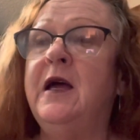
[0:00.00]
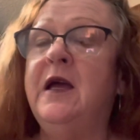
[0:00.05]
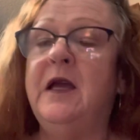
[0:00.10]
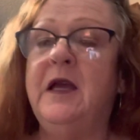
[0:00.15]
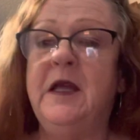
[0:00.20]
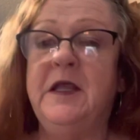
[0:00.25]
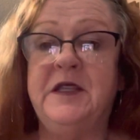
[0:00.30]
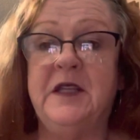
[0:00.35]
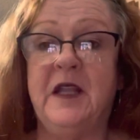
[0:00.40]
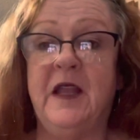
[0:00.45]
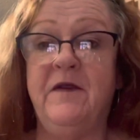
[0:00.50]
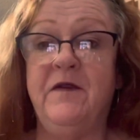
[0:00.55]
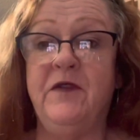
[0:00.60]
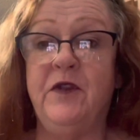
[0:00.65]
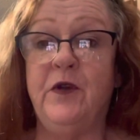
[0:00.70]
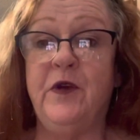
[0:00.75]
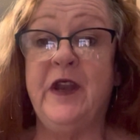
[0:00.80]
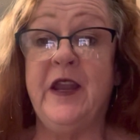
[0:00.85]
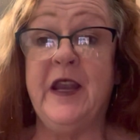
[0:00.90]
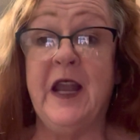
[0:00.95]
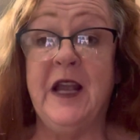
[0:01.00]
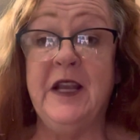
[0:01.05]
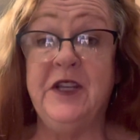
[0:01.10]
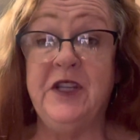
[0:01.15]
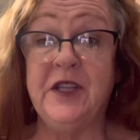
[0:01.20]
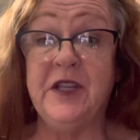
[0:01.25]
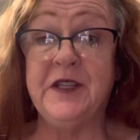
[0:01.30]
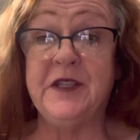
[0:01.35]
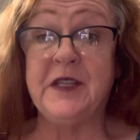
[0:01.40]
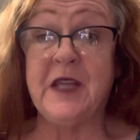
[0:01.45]
It's 11.38 and I
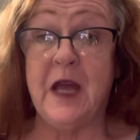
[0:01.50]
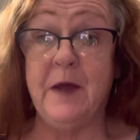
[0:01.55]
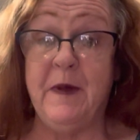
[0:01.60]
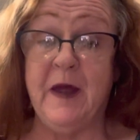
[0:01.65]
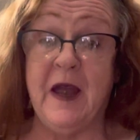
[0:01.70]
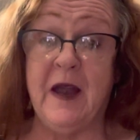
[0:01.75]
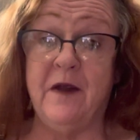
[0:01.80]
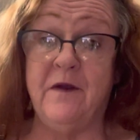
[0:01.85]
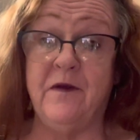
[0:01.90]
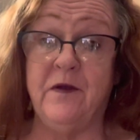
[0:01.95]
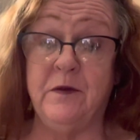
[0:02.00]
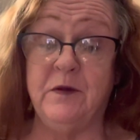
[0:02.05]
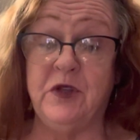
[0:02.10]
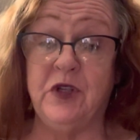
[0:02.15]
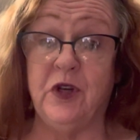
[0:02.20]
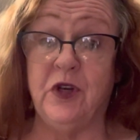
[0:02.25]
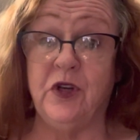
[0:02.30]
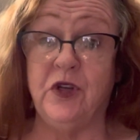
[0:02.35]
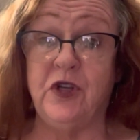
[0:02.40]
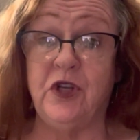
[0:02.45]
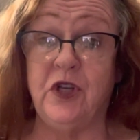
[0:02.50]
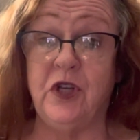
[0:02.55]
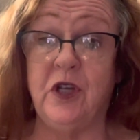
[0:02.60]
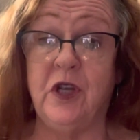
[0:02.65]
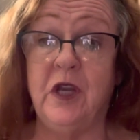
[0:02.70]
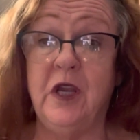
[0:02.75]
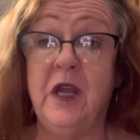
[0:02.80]
just got back from church.